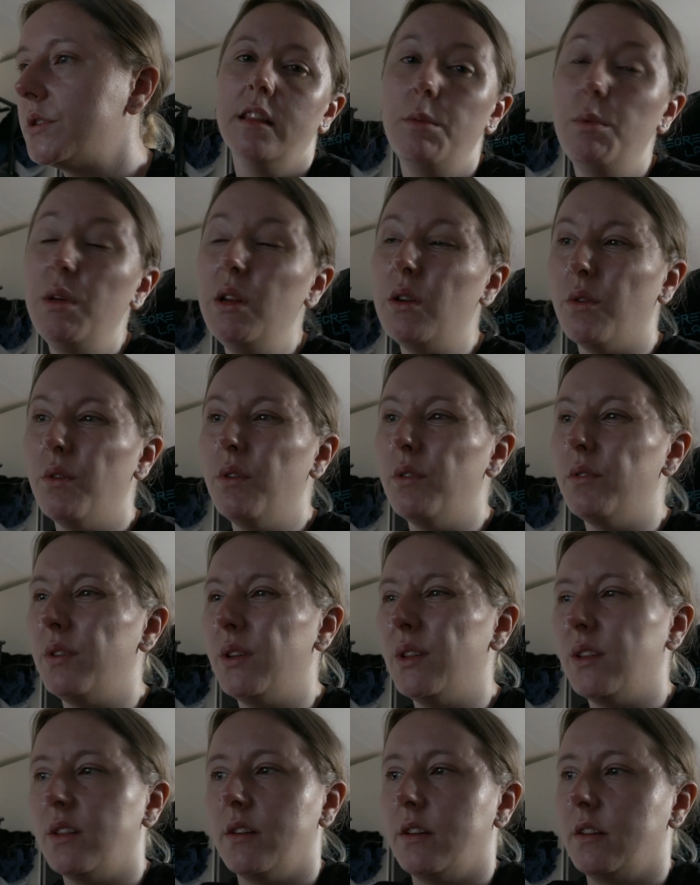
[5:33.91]
Let me know if
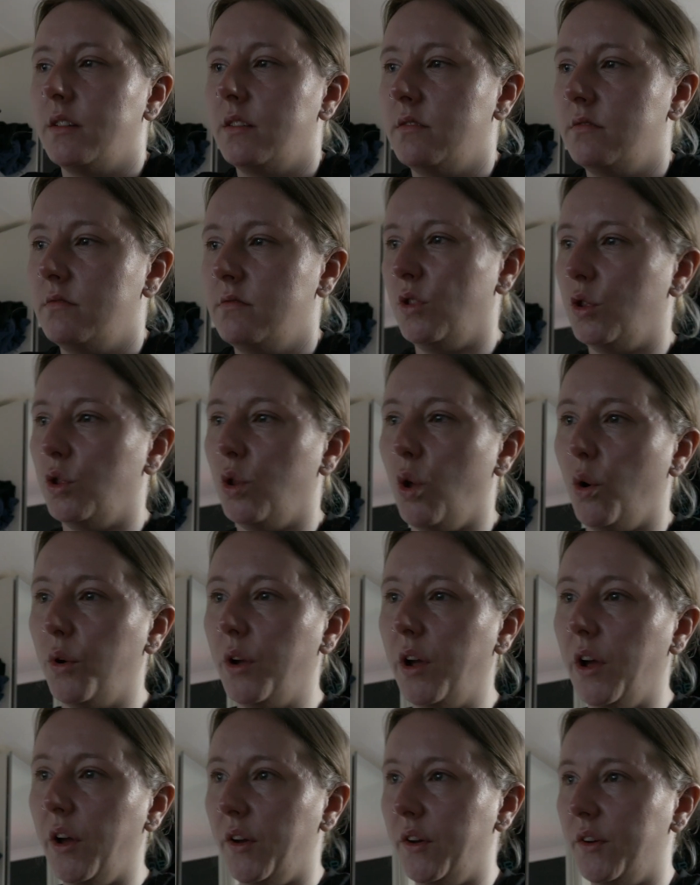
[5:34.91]
you like
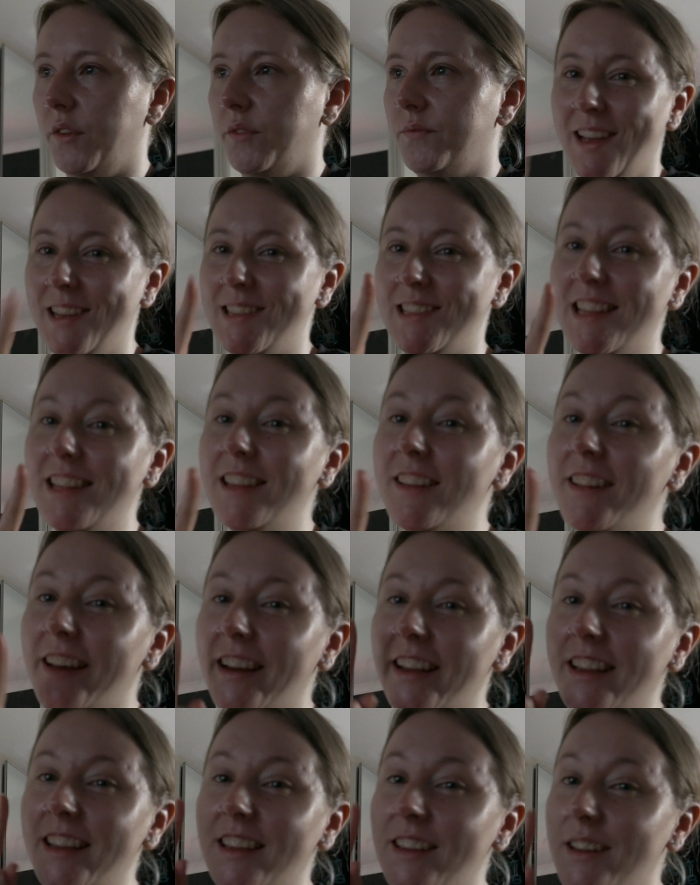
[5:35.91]
longer. I said
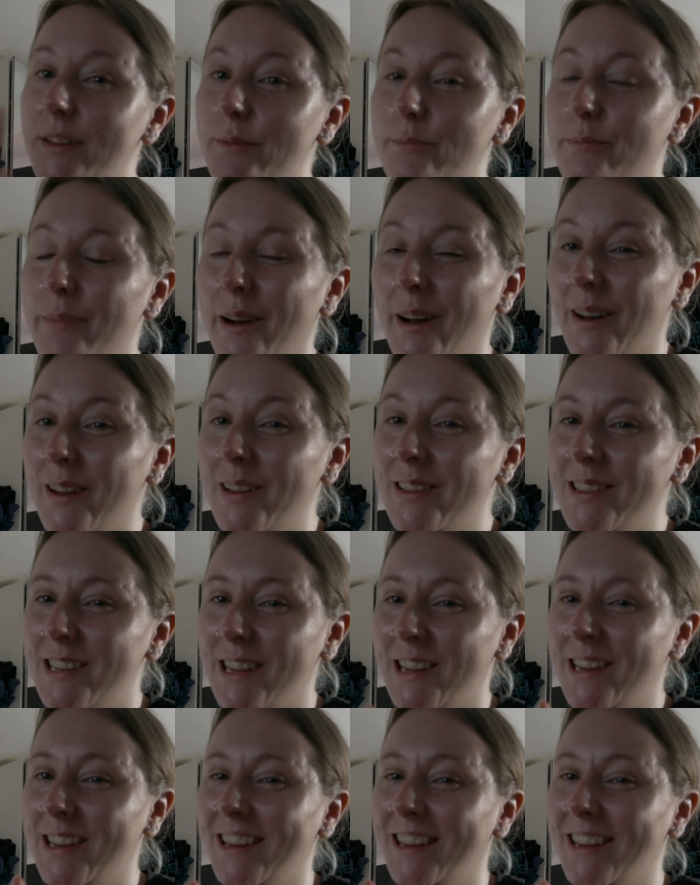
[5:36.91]
like, but